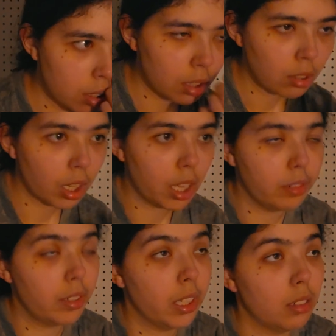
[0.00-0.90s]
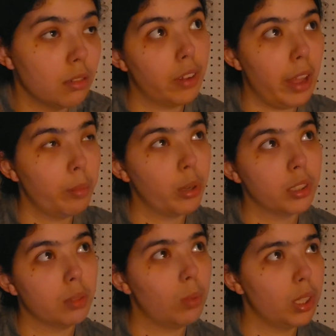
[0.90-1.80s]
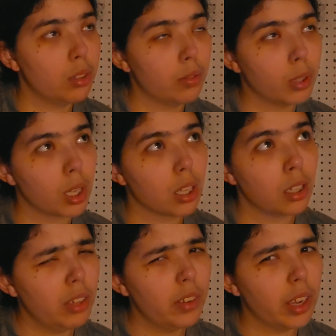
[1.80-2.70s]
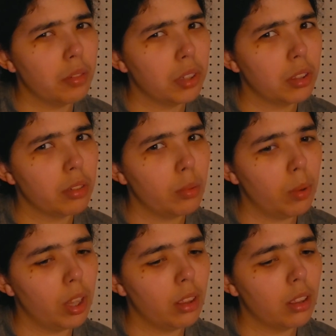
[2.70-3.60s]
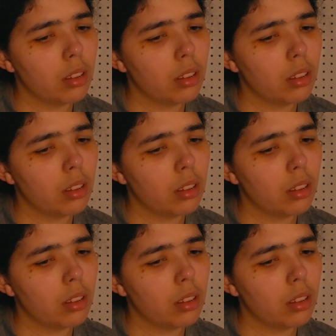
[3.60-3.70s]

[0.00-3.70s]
So I've read 5 books in May so far. Not even halfway through the month,